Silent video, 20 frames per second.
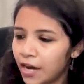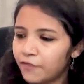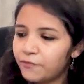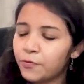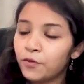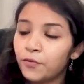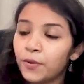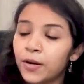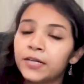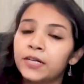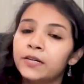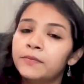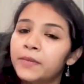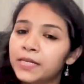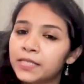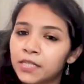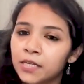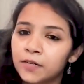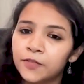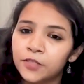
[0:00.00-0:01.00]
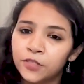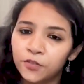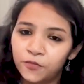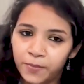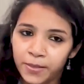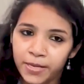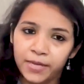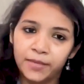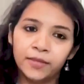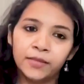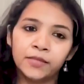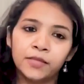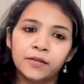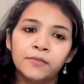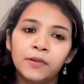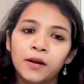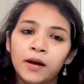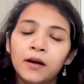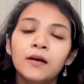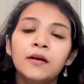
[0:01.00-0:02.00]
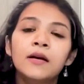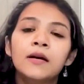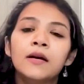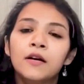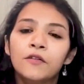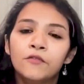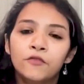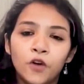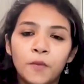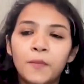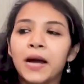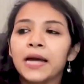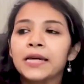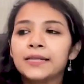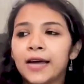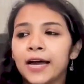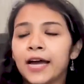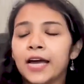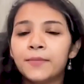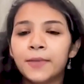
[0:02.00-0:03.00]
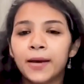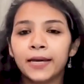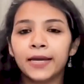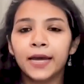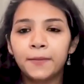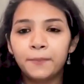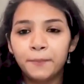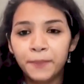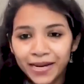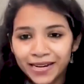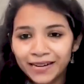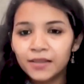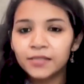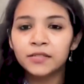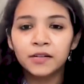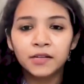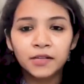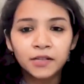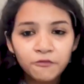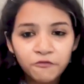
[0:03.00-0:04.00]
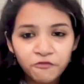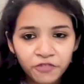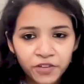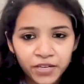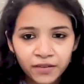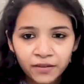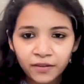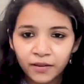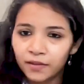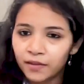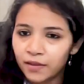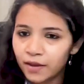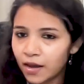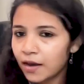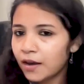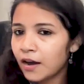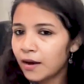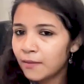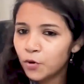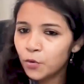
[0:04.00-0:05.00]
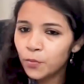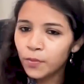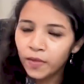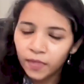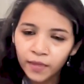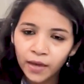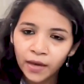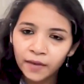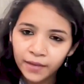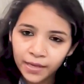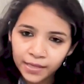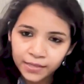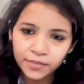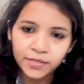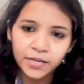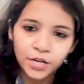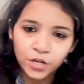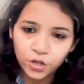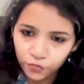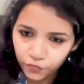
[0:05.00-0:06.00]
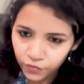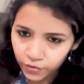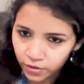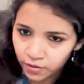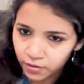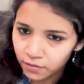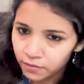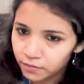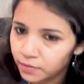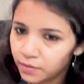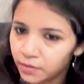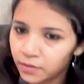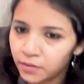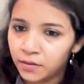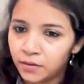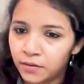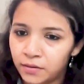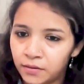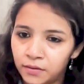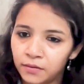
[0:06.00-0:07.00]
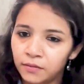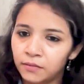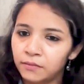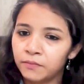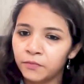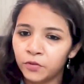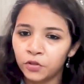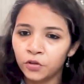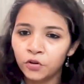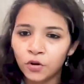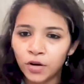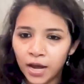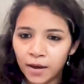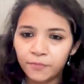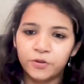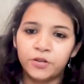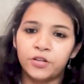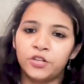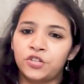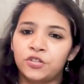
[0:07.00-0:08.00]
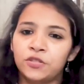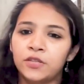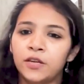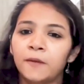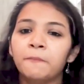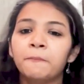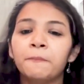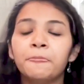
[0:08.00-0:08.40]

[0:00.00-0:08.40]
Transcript: I've provided my service of playing the tabla. For my time, I get paid a certain fee, and then I come home and that's the end of the collaboration there.